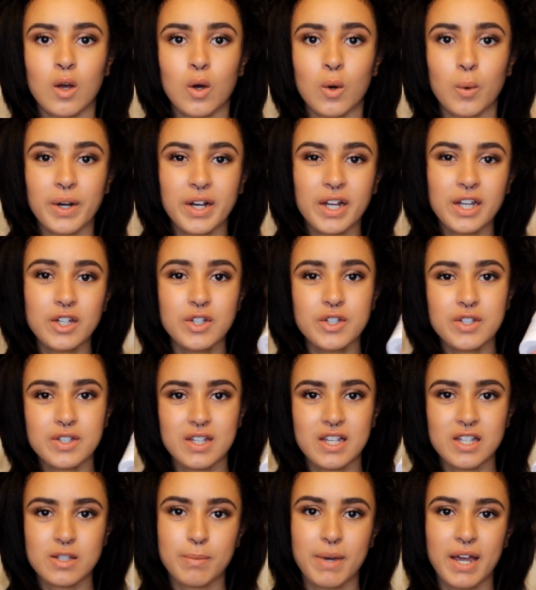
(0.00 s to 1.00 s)
When I use
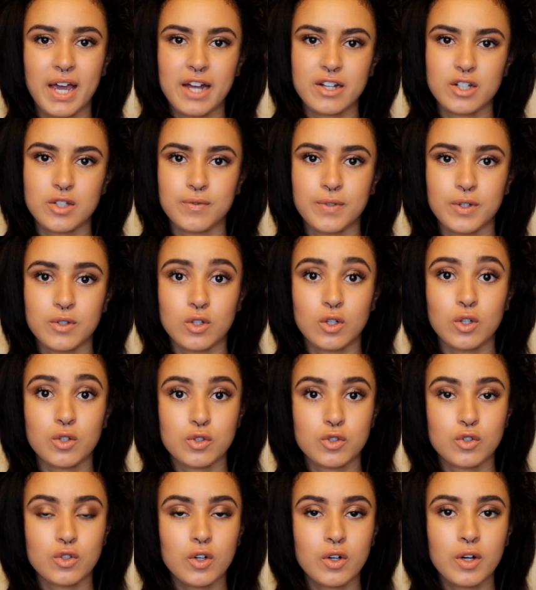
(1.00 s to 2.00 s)
this my hair just feels a lot
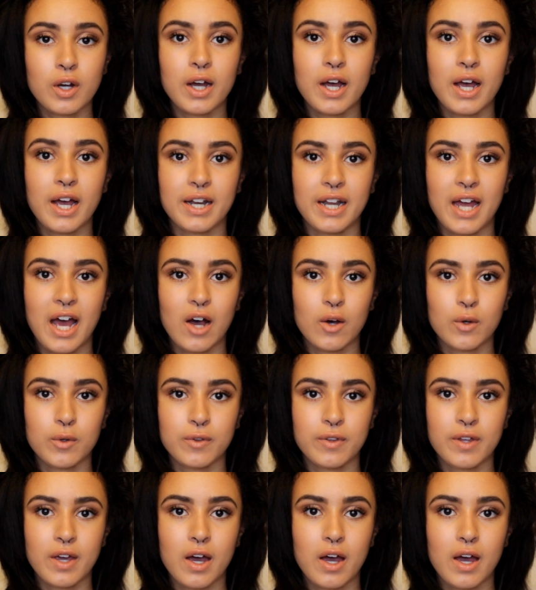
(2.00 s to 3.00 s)
stronger and
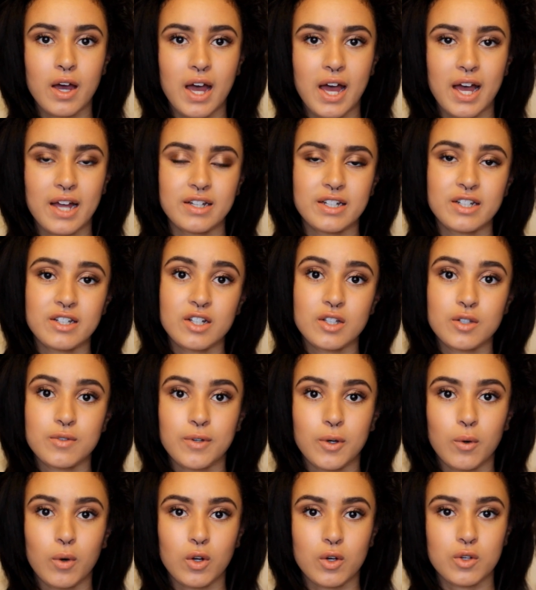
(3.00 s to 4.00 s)
healthier and it does
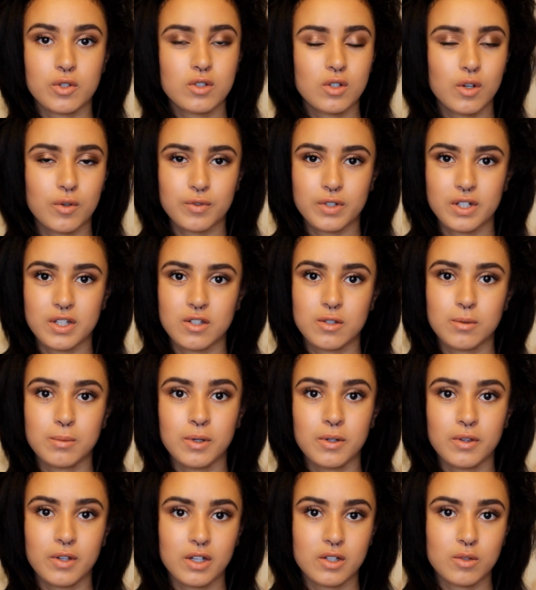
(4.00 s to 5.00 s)
feel a lot softer and
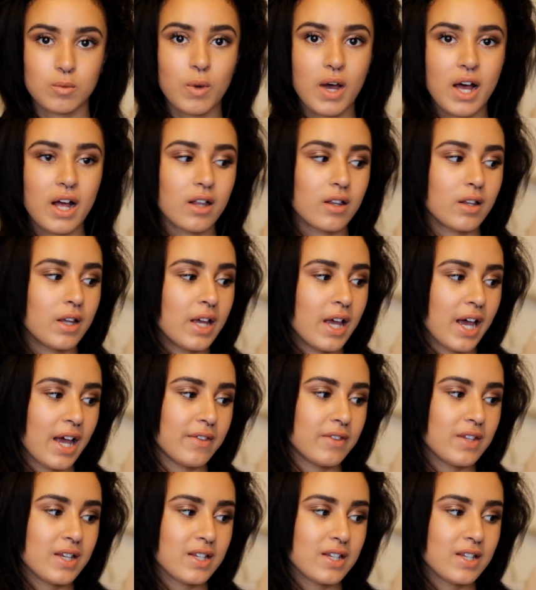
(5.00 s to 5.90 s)
smoother as well and